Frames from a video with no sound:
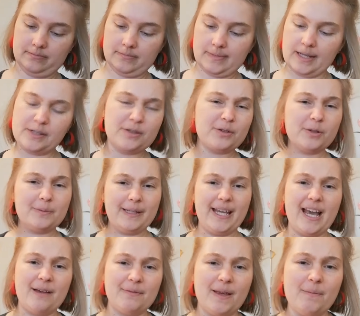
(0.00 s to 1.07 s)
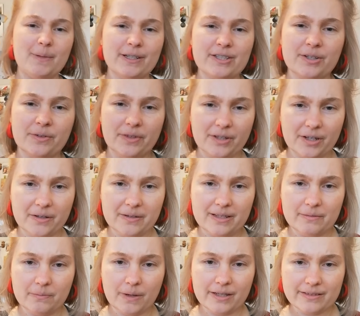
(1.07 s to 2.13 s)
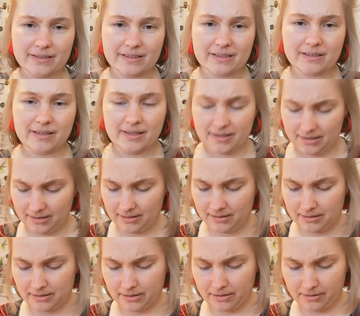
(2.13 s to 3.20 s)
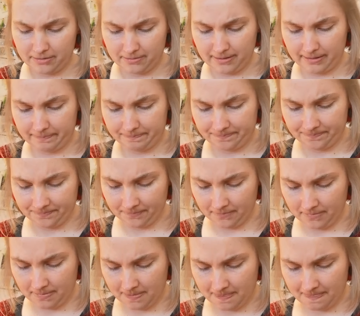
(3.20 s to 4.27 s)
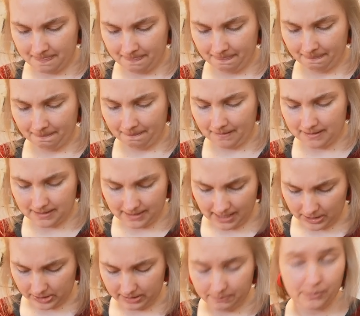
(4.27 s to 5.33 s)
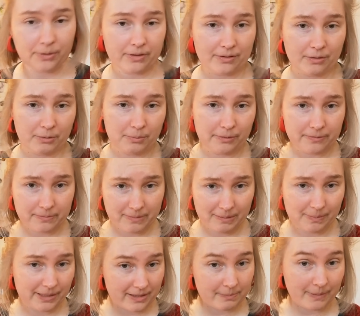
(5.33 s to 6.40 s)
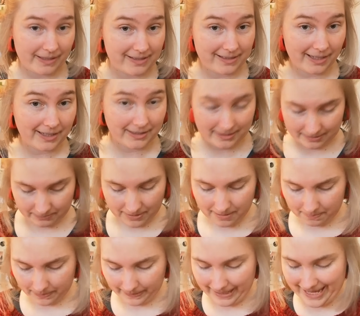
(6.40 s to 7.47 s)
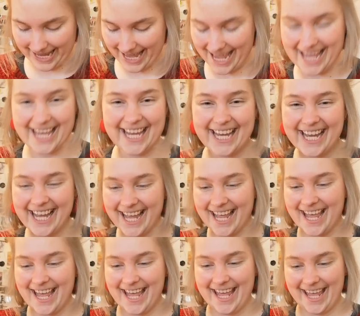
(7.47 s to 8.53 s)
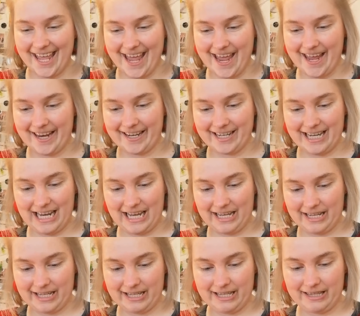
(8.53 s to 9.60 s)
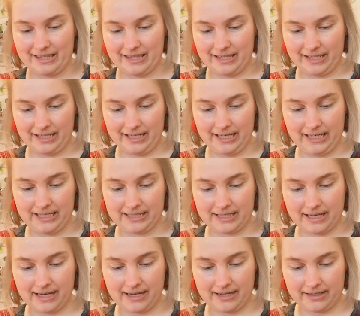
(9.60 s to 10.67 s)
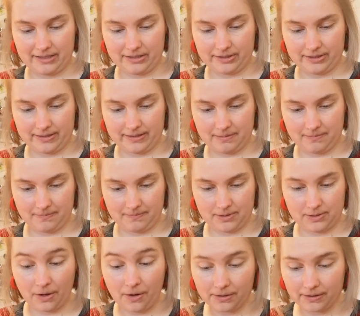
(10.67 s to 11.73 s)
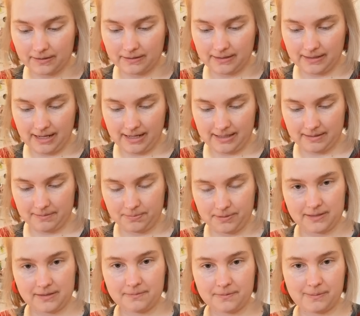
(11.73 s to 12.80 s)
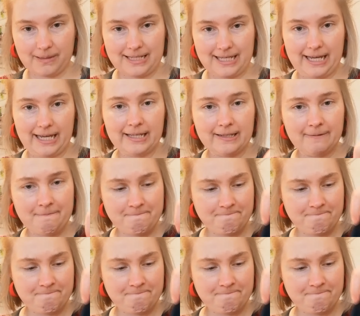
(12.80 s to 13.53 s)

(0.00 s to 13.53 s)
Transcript: don't normally have that much on the go at once, so this is actually more than normal for me, but it's my second whip. And these are just some socks as a present for my dad.